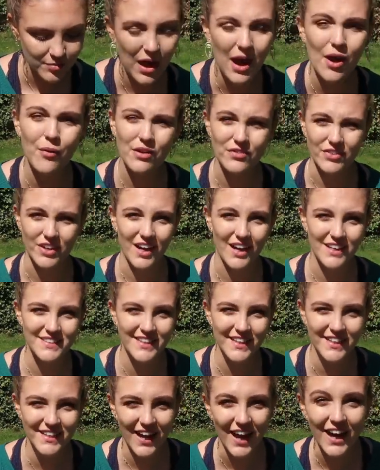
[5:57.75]
However, I
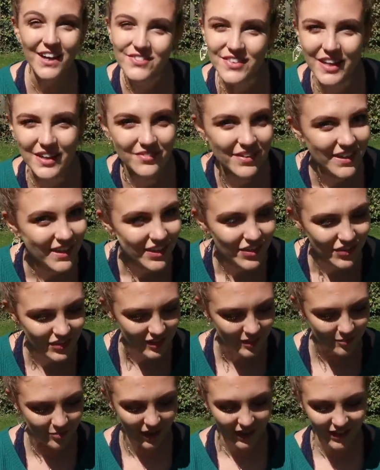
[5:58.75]
didn't have that many
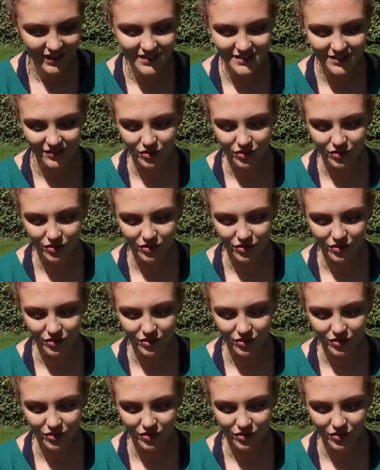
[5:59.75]
acrylic paints.